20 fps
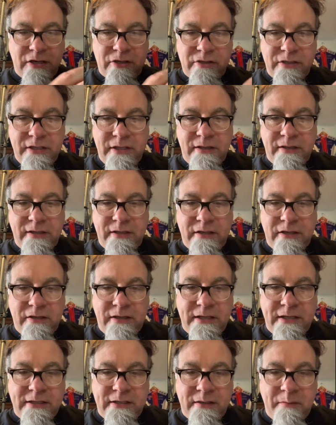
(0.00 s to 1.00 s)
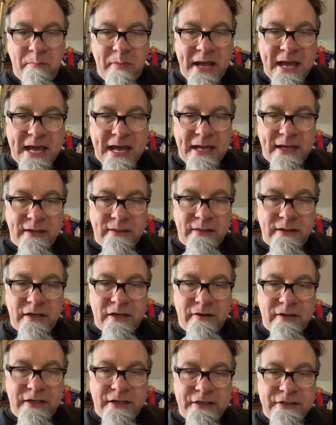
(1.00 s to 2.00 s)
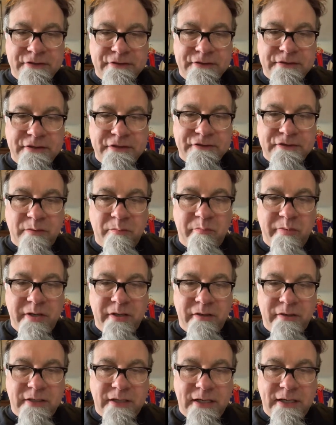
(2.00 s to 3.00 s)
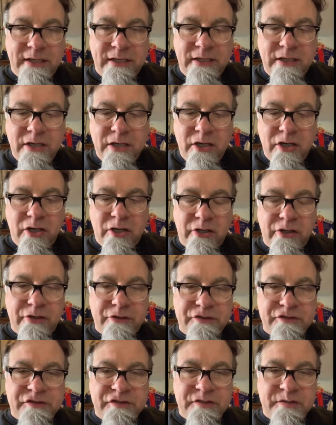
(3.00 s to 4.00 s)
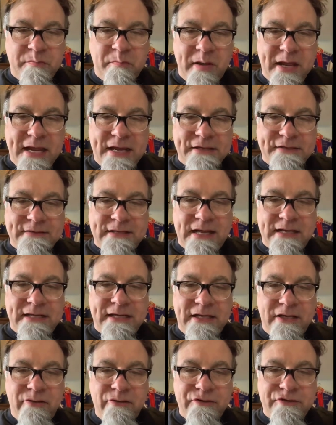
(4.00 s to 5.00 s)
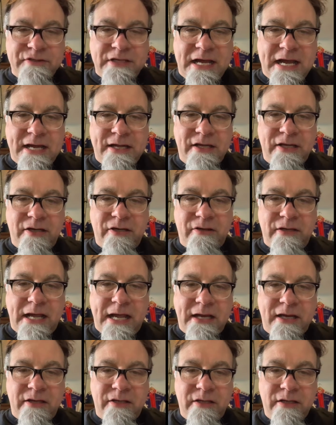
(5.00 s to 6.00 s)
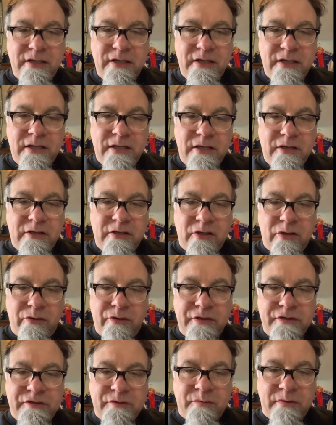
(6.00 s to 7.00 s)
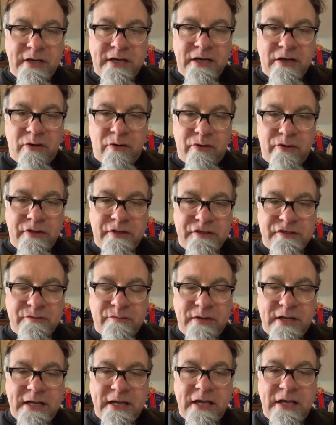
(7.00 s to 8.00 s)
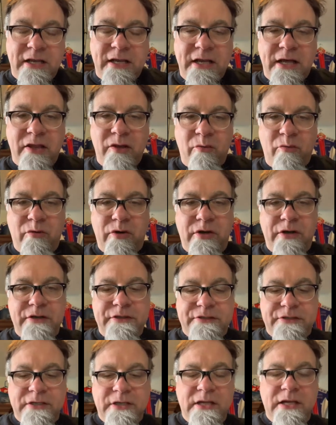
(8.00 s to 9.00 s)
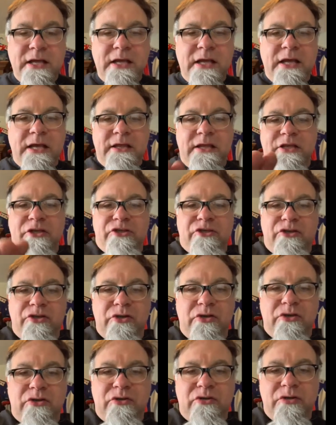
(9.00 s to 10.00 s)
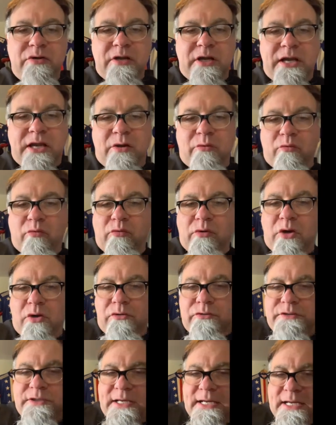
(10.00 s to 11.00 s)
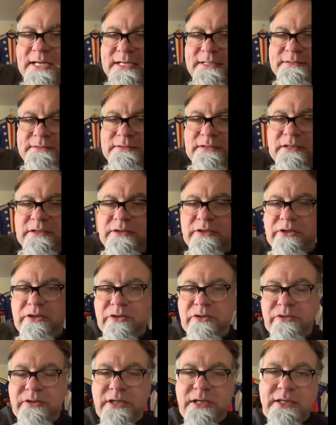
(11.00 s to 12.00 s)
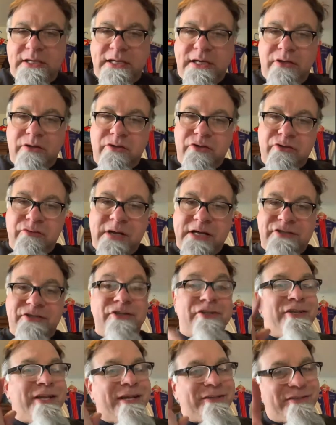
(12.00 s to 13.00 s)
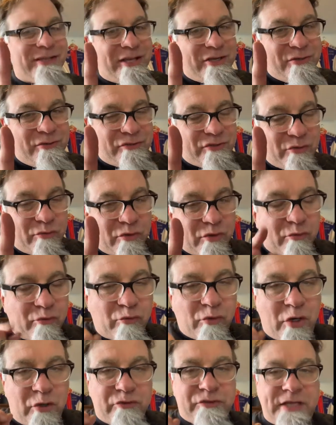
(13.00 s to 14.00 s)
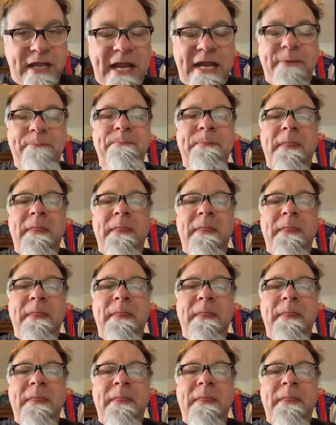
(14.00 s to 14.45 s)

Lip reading: underneath here, and in the back there is this ability, or there's space on either side here. I can go this way or this way. In other words, the shoe can rotate a little in either direction. Yes, I use the word rotate,